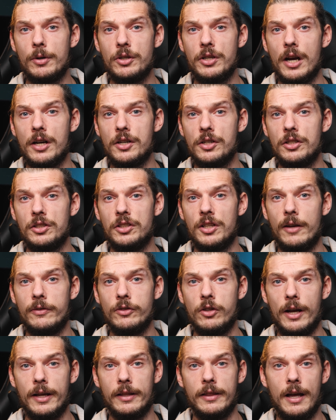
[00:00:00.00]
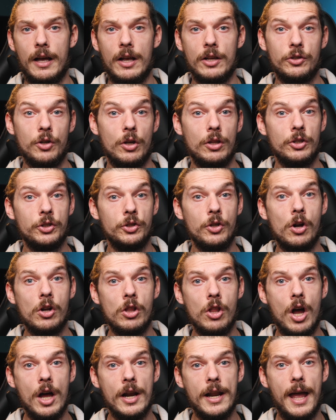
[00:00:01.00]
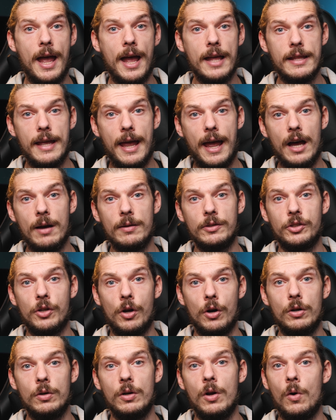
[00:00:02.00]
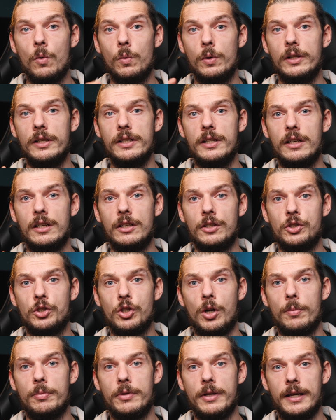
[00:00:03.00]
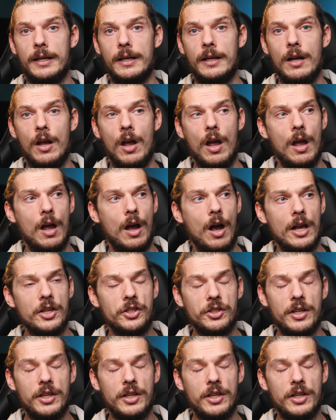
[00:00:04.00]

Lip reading: protection and stuff like that, so the sock liner and the outsole really did its job there. I